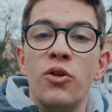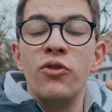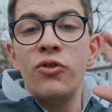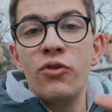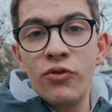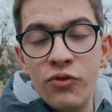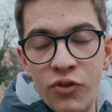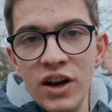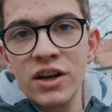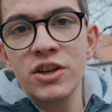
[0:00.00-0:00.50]

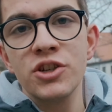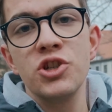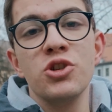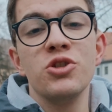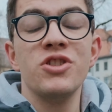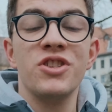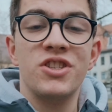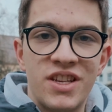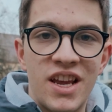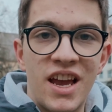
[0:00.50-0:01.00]

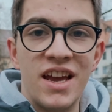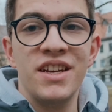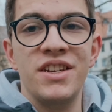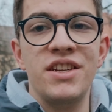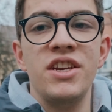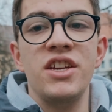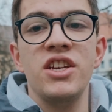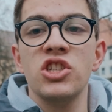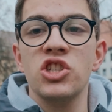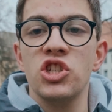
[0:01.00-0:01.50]
function
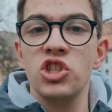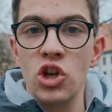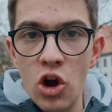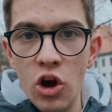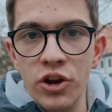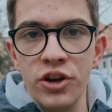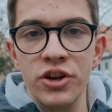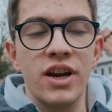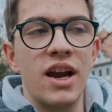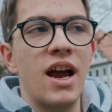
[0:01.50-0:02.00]
settings
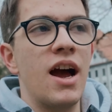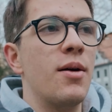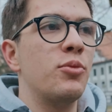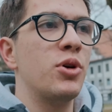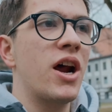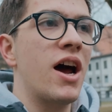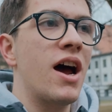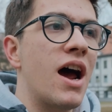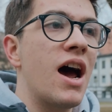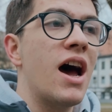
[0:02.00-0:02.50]
on the
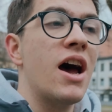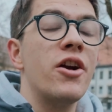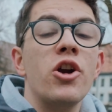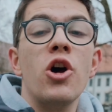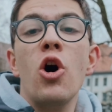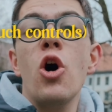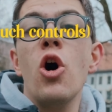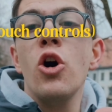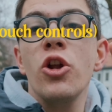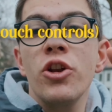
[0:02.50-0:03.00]
camera are
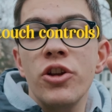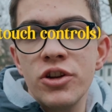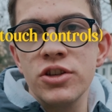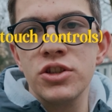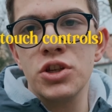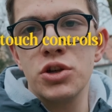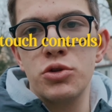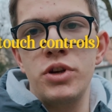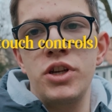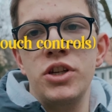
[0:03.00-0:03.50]
on the
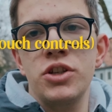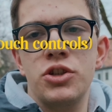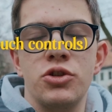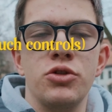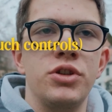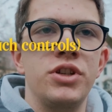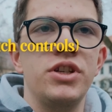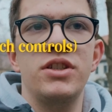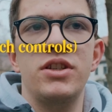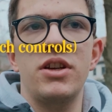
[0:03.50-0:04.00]
screen, so
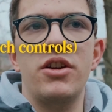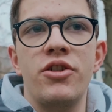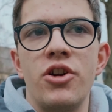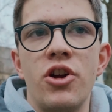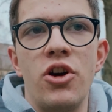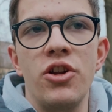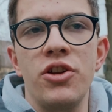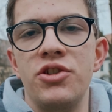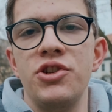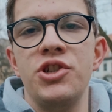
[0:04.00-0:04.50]
these are
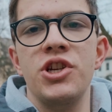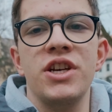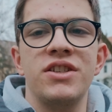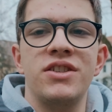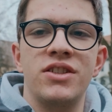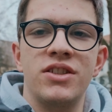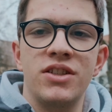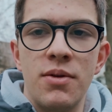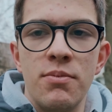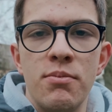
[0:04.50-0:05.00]
not
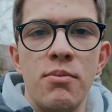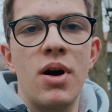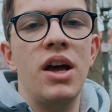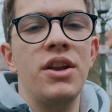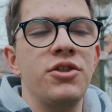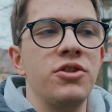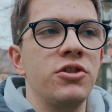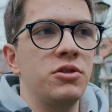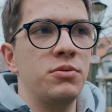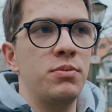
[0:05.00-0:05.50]
just some
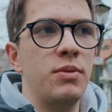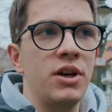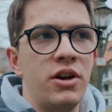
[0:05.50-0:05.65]
buttons but